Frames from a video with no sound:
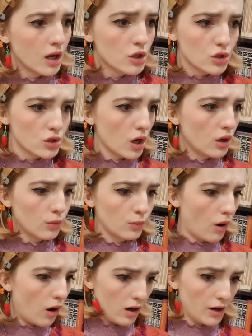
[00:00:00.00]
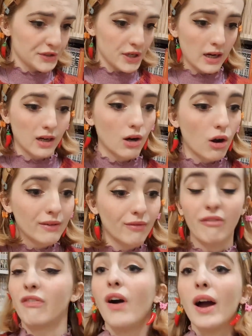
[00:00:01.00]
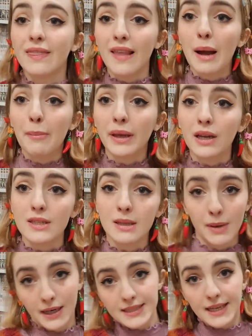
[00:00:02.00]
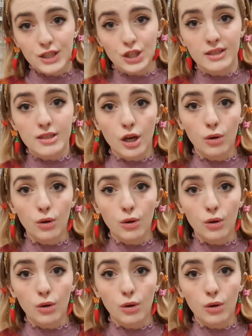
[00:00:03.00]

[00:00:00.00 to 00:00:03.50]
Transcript: so odd, and I can't even find that because the manga section is so